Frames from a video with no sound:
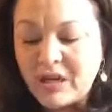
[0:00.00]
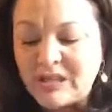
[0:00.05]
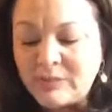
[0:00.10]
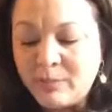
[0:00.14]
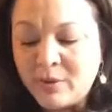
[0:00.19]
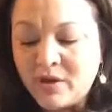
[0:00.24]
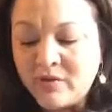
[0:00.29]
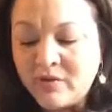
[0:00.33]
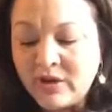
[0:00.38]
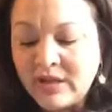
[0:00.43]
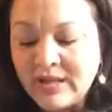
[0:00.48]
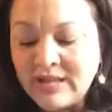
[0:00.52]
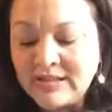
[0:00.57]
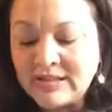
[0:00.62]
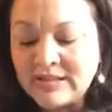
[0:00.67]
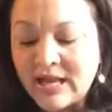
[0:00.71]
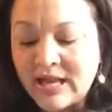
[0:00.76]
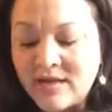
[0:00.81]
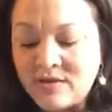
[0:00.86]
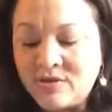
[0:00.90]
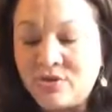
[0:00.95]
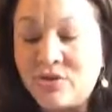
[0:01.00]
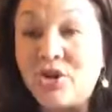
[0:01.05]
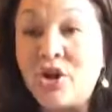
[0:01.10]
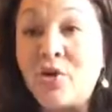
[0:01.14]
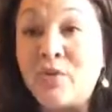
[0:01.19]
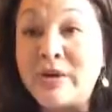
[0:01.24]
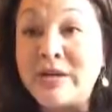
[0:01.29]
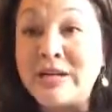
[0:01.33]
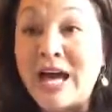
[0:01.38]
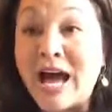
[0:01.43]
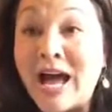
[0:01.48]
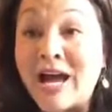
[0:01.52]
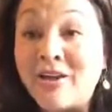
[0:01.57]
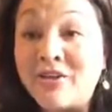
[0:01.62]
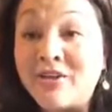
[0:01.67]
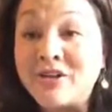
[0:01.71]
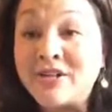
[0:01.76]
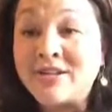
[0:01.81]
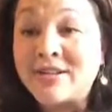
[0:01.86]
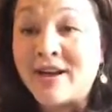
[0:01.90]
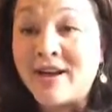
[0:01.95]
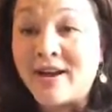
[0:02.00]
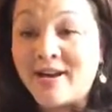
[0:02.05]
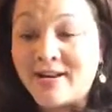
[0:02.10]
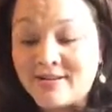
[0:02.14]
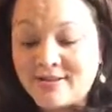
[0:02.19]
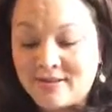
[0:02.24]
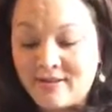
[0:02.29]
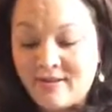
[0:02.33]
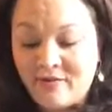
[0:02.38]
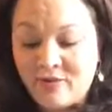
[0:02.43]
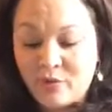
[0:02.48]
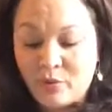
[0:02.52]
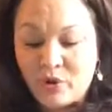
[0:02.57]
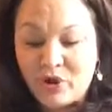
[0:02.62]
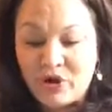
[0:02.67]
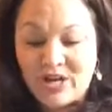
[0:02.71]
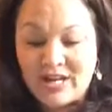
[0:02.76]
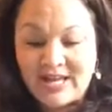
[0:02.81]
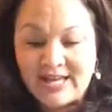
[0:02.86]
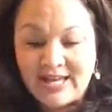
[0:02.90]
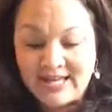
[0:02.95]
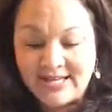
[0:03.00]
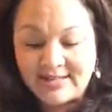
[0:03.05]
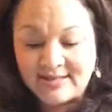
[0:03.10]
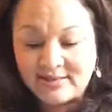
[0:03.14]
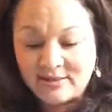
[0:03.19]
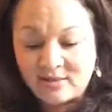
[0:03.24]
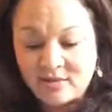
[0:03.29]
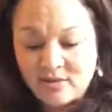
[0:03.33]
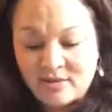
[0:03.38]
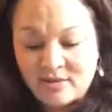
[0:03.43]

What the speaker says: It's perfectly sized to go on either side of the word is.